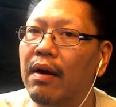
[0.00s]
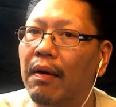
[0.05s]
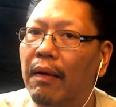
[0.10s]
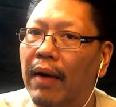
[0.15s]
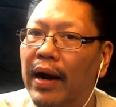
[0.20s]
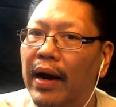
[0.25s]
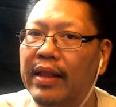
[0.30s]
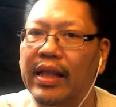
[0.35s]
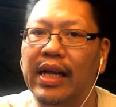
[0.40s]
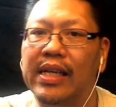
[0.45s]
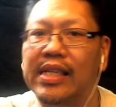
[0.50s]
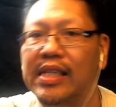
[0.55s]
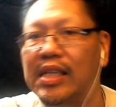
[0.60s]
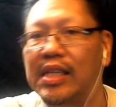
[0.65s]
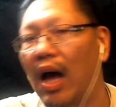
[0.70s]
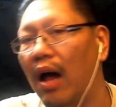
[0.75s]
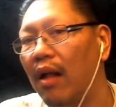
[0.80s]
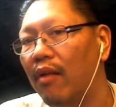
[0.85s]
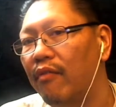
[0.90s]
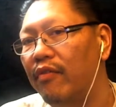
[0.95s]
Right? That
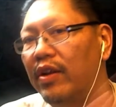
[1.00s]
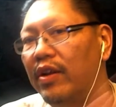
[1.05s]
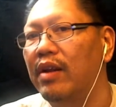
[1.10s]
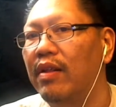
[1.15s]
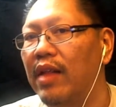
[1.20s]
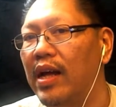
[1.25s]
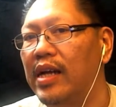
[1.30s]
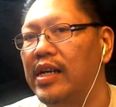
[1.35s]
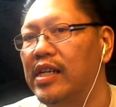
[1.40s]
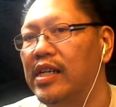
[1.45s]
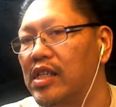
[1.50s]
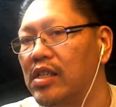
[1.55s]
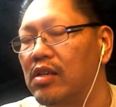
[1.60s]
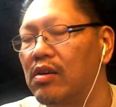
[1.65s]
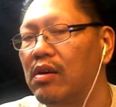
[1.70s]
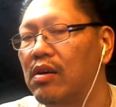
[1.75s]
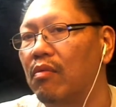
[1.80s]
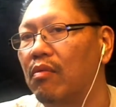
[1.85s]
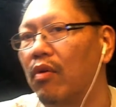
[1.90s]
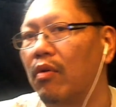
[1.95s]
style of video that he's
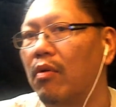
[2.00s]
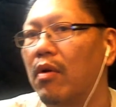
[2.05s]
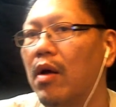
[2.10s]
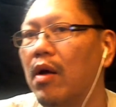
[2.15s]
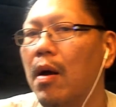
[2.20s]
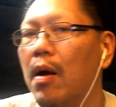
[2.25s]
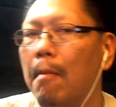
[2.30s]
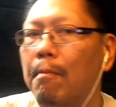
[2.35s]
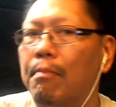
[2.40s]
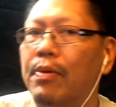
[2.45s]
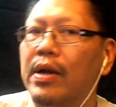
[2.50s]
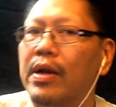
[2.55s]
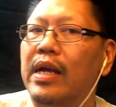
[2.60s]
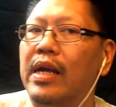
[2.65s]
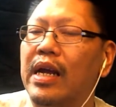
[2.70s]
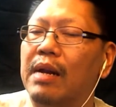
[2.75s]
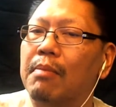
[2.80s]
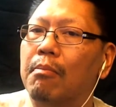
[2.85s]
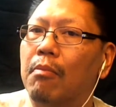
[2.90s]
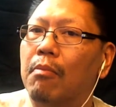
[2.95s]
doing will bring
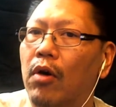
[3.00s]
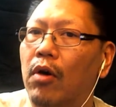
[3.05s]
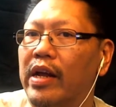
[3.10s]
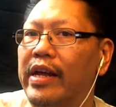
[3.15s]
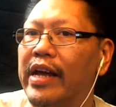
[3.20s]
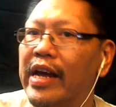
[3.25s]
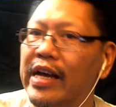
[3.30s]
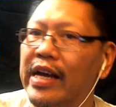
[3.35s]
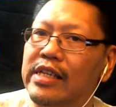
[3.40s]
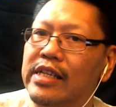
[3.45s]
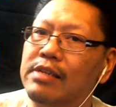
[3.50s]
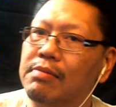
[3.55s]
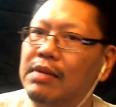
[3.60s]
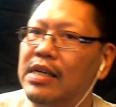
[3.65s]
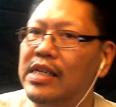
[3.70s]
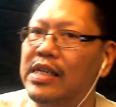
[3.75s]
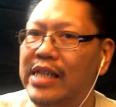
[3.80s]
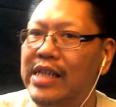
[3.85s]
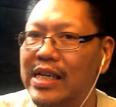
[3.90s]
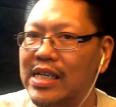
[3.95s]
in more kids
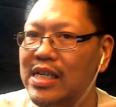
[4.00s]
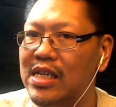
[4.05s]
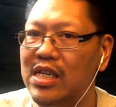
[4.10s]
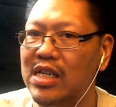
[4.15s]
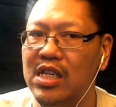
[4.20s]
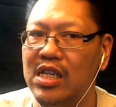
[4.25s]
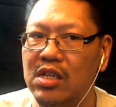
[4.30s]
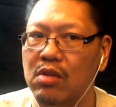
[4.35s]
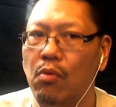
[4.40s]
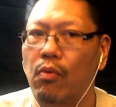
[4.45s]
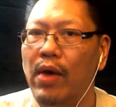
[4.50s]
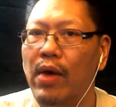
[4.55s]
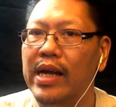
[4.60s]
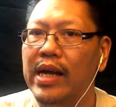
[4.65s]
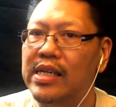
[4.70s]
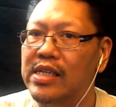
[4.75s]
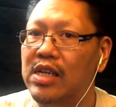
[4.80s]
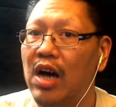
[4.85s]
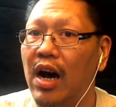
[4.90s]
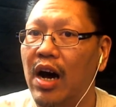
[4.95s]
because that's just the way
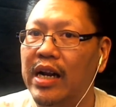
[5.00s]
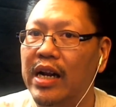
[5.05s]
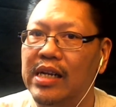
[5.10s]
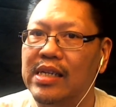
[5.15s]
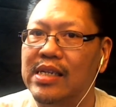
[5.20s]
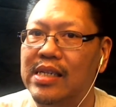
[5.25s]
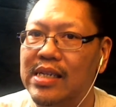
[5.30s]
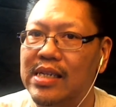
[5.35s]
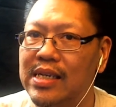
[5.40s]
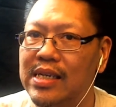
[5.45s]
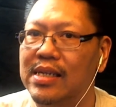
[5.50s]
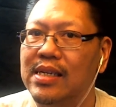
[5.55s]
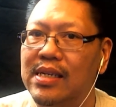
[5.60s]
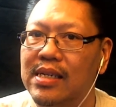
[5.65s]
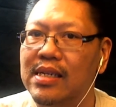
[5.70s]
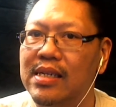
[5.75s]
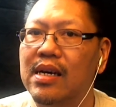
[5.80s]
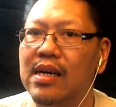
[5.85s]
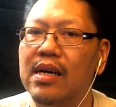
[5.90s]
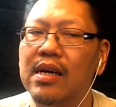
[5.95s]
his audience is.